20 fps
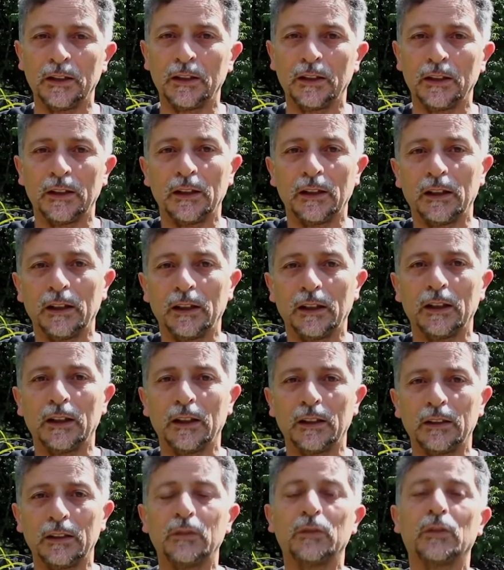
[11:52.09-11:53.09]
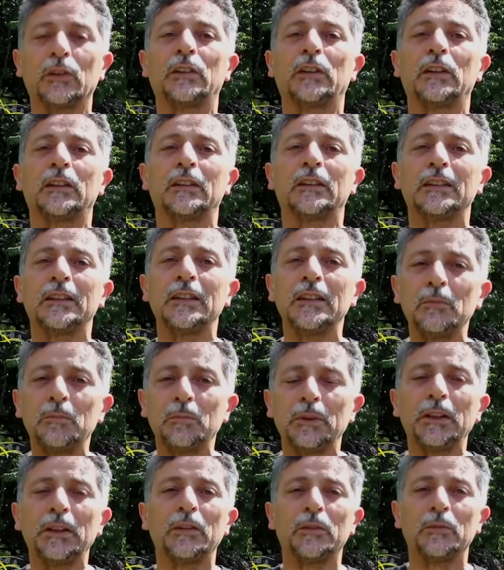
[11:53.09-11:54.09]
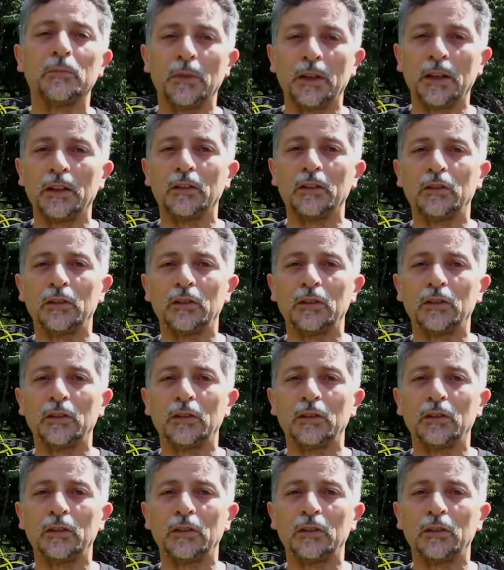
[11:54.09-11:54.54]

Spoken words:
without concentration, commitment,